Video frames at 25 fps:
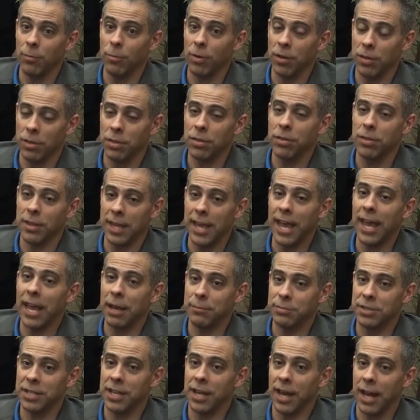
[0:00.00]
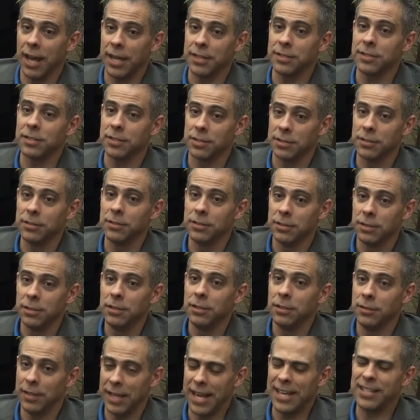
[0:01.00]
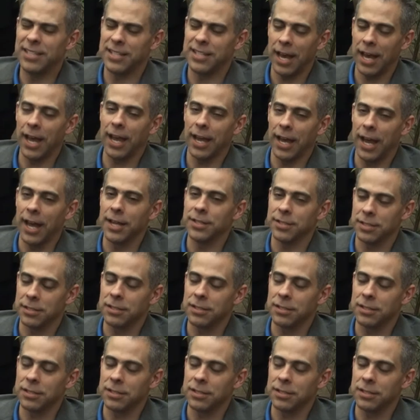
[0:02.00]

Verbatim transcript: with the A M D guys, the A I guys.